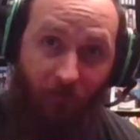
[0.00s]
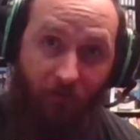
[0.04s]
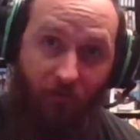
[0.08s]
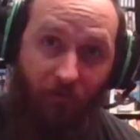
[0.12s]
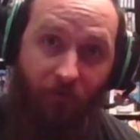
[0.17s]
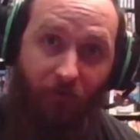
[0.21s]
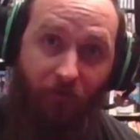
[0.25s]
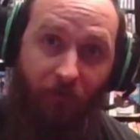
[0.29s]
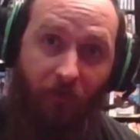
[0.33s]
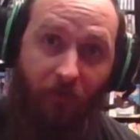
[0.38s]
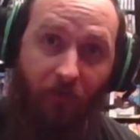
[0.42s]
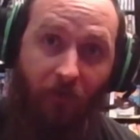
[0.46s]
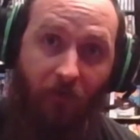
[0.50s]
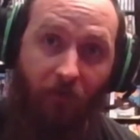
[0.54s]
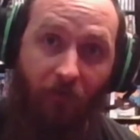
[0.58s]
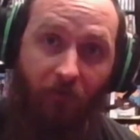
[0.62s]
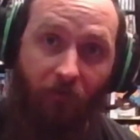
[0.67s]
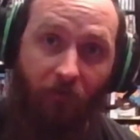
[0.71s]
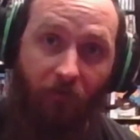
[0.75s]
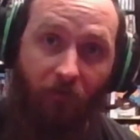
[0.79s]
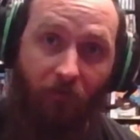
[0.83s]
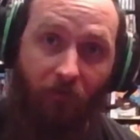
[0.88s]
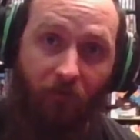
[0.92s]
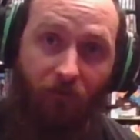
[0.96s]
to get it so
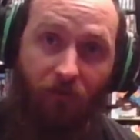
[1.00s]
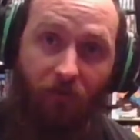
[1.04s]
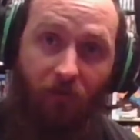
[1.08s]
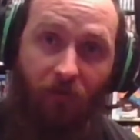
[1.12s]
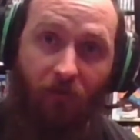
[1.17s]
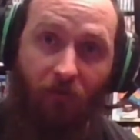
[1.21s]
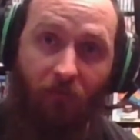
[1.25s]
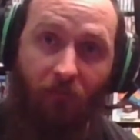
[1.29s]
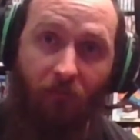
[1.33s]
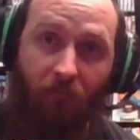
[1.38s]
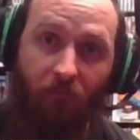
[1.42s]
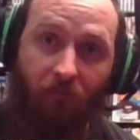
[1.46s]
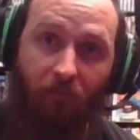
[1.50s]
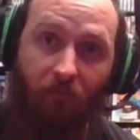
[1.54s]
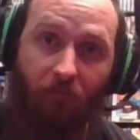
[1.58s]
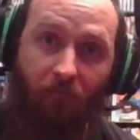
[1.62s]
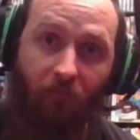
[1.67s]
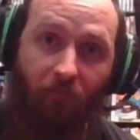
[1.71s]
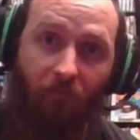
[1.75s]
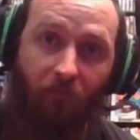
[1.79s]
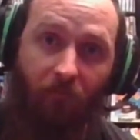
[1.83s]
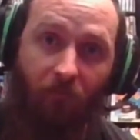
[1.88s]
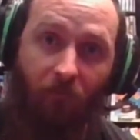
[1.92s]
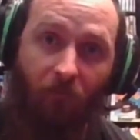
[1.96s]
the cheek
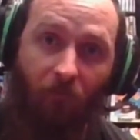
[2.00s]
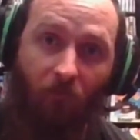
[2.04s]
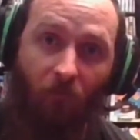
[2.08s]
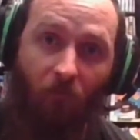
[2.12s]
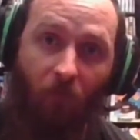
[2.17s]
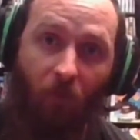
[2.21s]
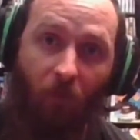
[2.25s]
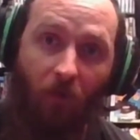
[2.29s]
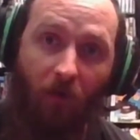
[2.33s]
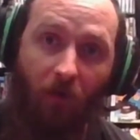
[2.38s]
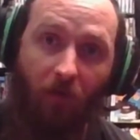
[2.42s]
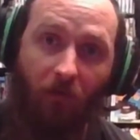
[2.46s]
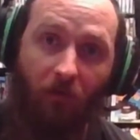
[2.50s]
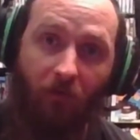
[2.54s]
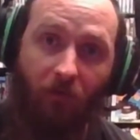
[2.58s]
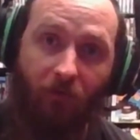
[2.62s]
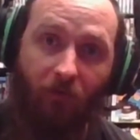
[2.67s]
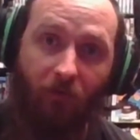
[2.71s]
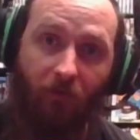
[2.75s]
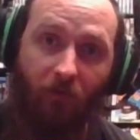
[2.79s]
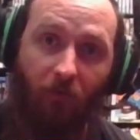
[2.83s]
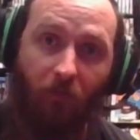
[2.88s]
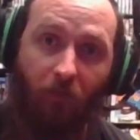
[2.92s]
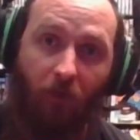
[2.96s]
well is in
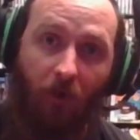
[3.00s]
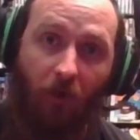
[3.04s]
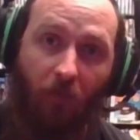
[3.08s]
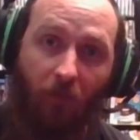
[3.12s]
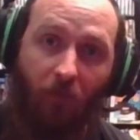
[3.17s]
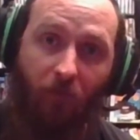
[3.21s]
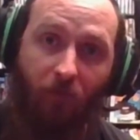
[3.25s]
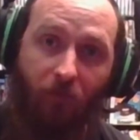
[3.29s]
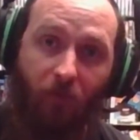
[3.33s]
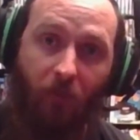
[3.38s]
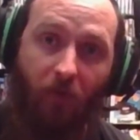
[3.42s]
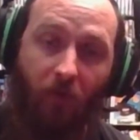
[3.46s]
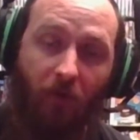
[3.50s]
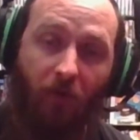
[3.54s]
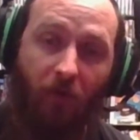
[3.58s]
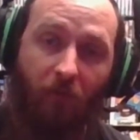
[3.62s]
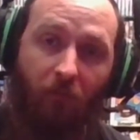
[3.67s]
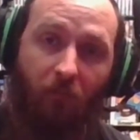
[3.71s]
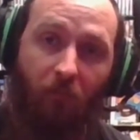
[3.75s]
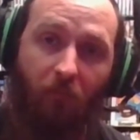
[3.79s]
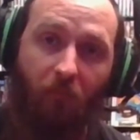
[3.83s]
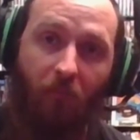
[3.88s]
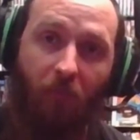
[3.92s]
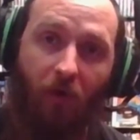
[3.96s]
the proper spot,
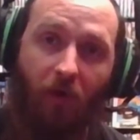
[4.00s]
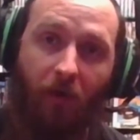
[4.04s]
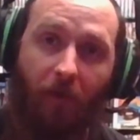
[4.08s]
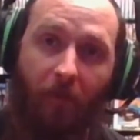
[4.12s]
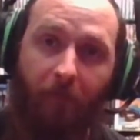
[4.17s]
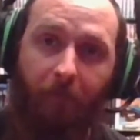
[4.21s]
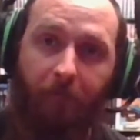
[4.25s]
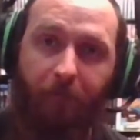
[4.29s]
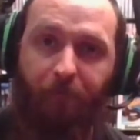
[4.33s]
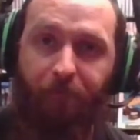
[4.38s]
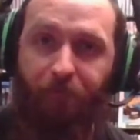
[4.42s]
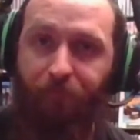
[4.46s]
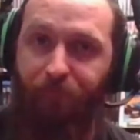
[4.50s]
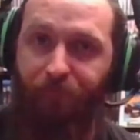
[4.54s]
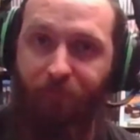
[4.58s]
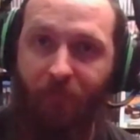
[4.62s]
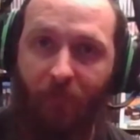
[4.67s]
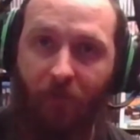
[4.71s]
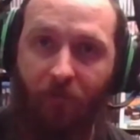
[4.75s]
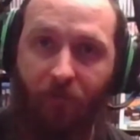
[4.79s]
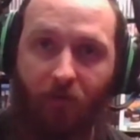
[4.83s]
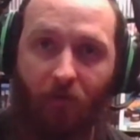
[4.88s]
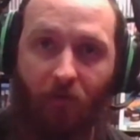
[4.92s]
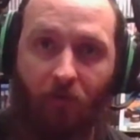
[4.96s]
but
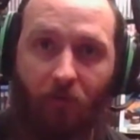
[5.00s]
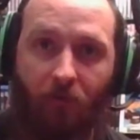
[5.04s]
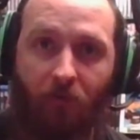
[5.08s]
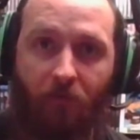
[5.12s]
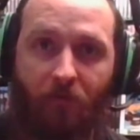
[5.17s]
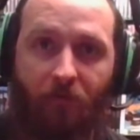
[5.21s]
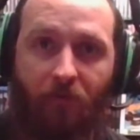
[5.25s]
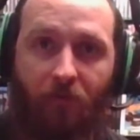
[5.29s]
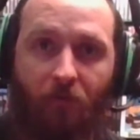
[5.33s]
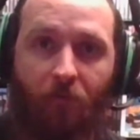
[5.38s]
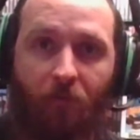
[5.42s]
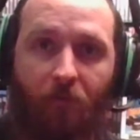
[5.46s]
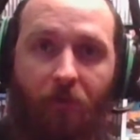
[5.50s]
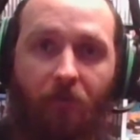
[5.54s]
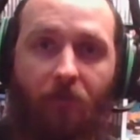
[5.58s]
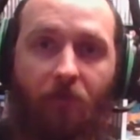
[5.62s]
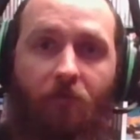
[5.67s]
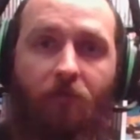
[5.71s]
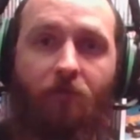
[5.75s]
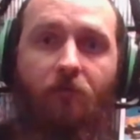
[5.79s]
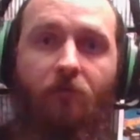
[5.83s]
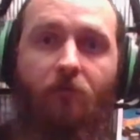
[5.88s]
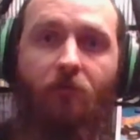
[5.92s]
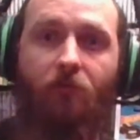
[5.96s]
that's alright. It's no big deal.
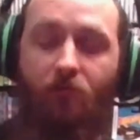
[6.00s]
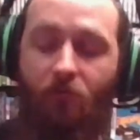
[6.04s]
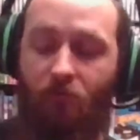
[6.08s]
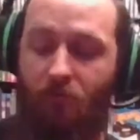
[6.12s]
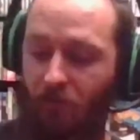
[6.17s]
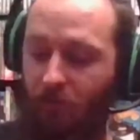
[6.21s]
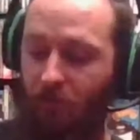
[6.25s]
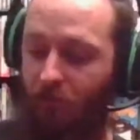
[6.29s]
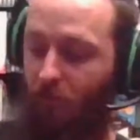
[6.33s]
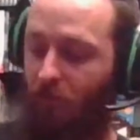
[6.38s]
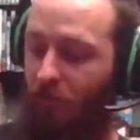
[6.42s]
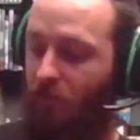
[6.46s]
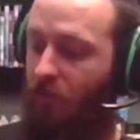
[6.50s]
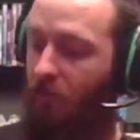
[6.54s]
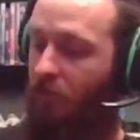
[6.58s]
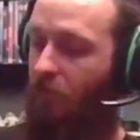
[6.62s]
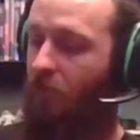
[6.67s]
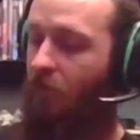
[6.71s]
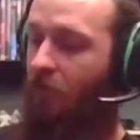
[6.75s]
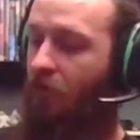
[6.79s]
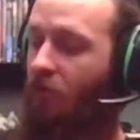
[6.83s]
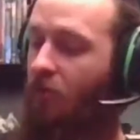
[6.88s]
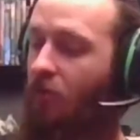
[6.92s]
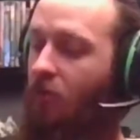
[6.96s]
Those are cheap.
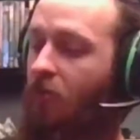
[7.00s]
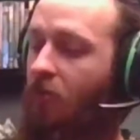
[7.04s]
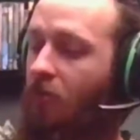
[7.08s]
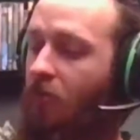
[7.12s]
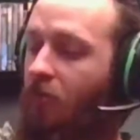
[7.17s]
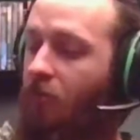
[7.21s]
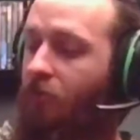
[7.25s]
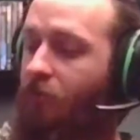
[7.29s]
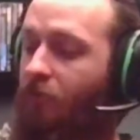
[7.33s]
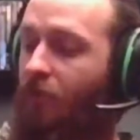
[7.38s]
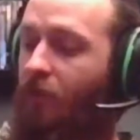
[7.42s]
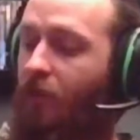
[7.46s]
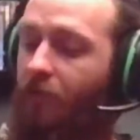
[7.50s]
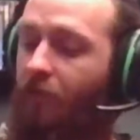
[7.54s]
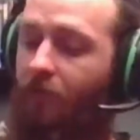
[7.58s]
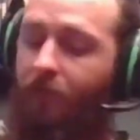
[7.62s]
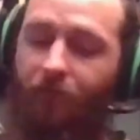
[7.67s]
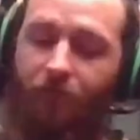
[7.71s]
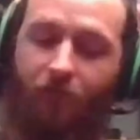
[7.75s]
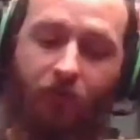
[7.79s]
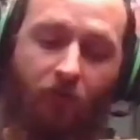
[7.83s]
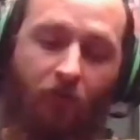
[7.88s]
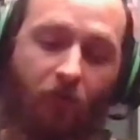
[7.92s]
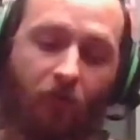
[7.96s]
So yeah,
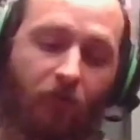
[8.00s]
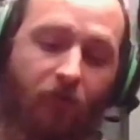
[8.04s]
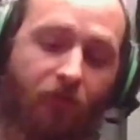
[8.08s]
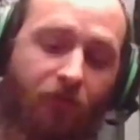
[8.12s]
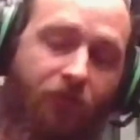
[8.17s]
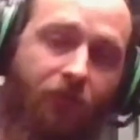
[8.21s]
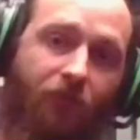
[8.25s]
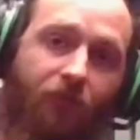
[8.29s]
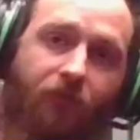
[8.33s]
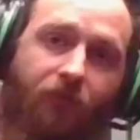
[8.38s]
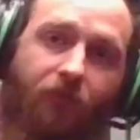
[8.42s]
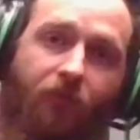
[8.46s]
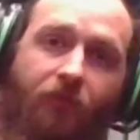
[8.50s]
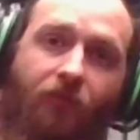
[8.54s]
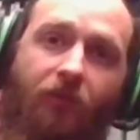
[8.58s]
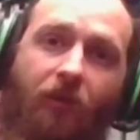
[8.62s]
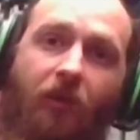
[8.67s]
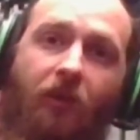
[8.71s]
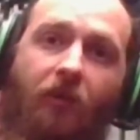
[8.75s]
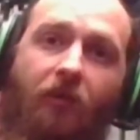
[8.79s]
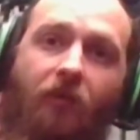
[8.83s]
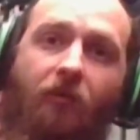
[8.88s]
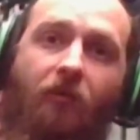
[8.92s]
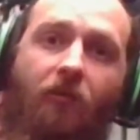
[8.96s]
so it's just a
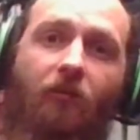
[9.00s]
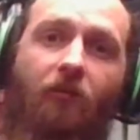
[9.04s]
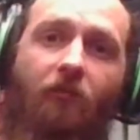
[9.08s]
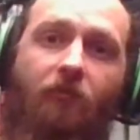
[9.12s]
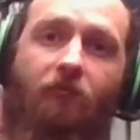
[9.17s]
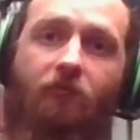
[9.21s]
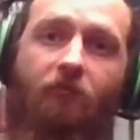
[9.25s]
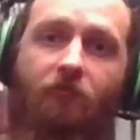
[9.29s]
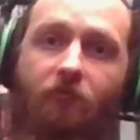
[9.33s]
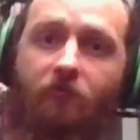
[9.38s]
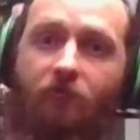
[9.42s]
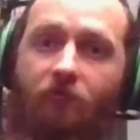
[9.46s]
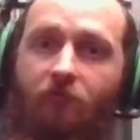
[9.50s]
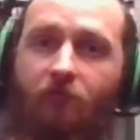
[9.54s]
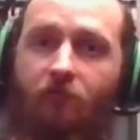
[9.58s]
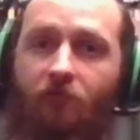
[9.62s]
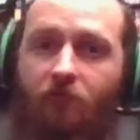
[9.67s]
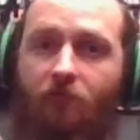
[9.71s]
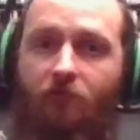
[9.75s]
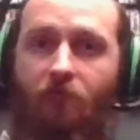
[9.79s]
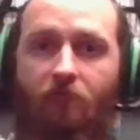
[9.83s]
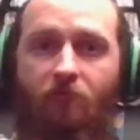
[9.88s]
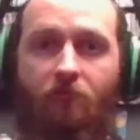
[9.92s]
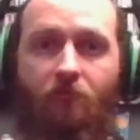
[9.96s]
standard
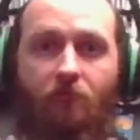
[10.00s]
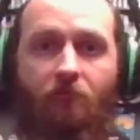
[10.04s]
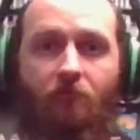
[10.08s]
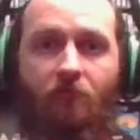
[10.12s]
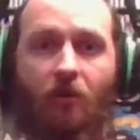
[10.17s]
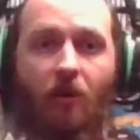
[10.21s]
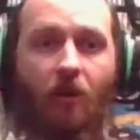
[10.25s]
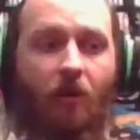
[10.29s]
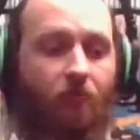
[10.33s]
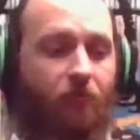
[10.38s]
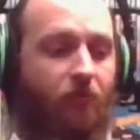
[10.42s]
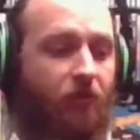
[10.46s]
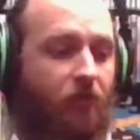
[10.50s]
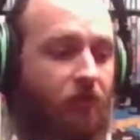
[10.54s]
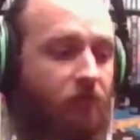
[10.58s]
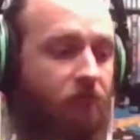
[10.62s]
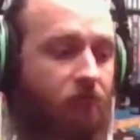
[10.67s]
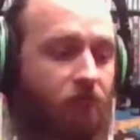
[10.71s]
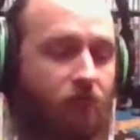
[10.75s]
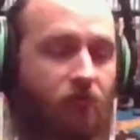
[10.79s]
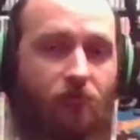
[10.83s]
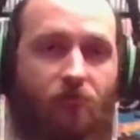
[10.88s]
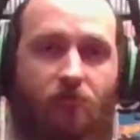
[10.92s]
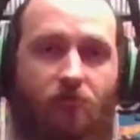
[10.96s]
optic,
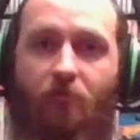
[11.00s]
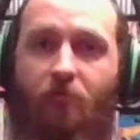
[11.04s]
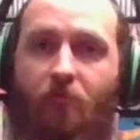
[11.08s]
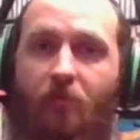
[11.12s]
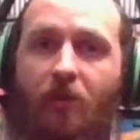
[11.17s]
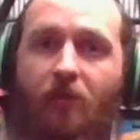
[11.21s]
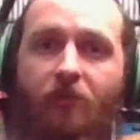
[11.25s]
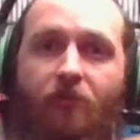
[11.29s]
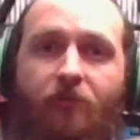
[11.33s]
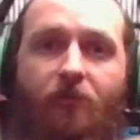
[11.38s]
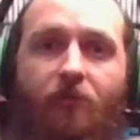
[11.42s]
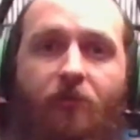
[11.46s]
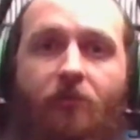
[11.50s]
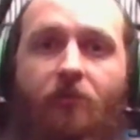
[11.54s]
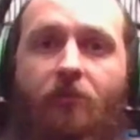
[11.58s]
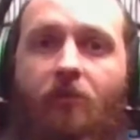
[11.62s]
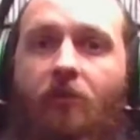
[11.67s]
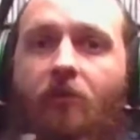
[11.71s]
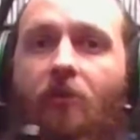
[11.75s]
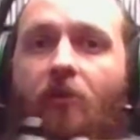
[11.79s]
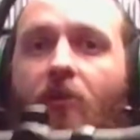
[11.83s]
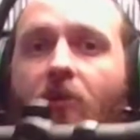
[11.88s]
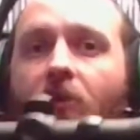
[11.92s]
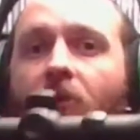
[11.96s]
just a basic
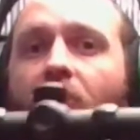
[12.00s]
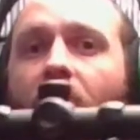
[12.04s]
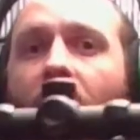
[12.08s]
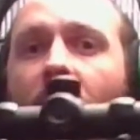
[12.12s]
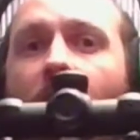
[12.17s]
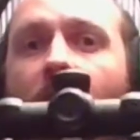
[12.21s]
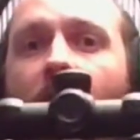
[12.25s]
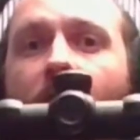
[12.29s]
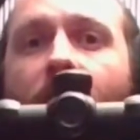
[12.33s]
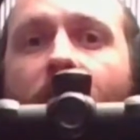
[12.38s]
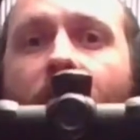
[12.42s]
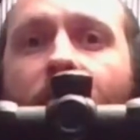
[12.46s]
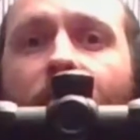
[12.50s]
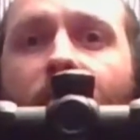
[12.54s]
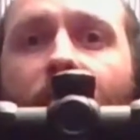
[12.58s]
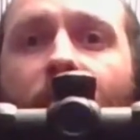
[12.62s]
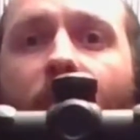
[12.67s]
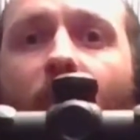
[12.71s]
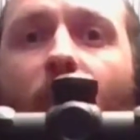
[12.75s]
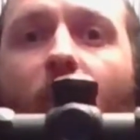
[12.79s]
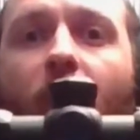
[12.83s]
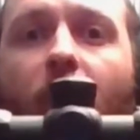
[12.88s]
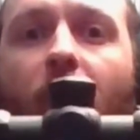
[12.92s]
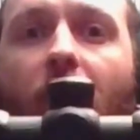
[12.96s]

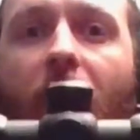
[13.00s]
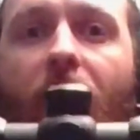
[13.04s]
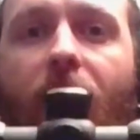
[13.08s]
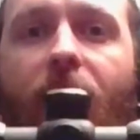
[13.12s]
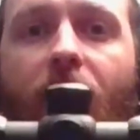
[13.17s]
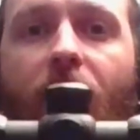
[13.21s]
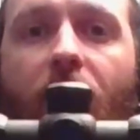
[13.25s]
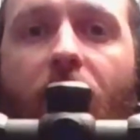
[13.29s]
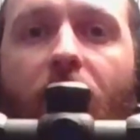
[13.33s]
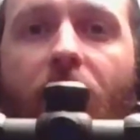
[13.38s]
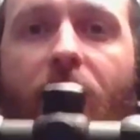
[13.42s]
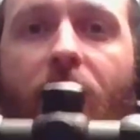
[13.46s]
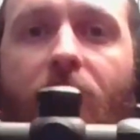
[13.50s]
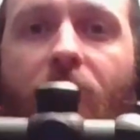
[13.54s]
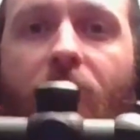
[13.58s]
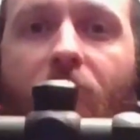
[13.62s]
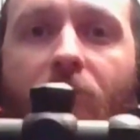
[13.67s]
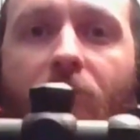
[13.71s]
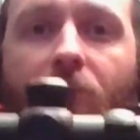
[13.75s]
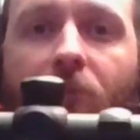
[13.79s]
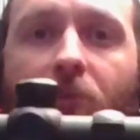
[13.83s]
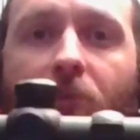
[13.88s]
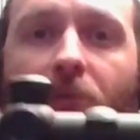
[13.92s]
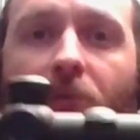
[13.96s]

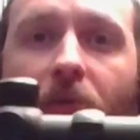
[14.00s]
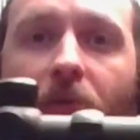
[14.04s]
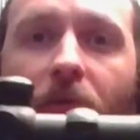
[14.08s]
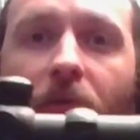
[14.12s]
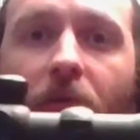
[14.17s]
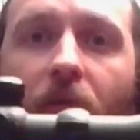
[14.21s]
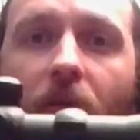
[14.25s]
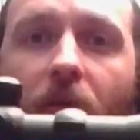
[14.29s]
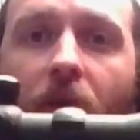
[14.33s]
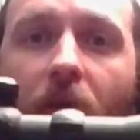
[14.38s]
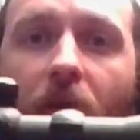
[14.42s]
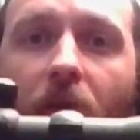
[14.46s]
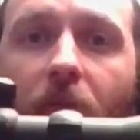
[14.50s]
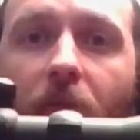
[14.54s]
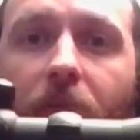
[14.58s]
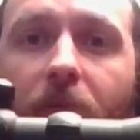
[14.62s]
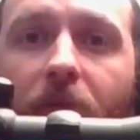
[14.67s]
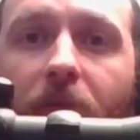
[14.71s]
4x32 optic.